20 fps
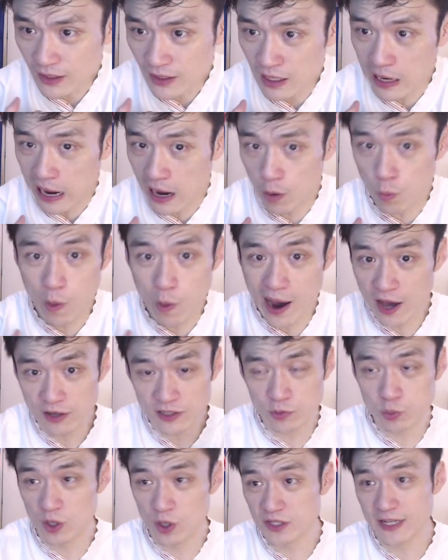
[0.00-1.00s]

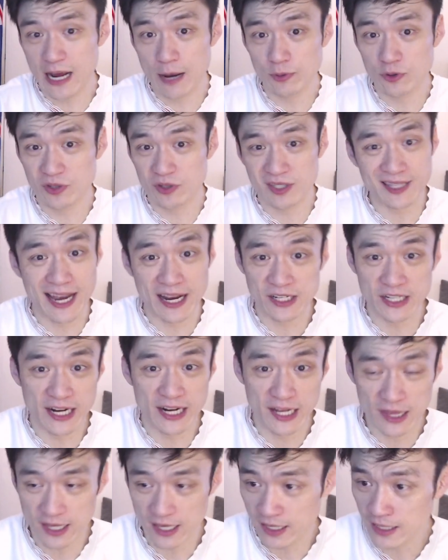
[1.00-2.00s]
Wales wasn't able to stage
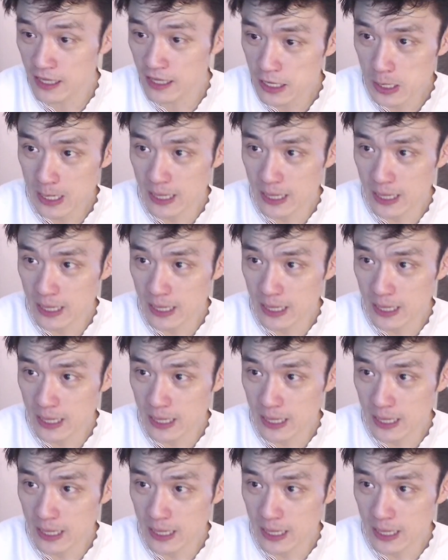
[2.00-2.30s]
anything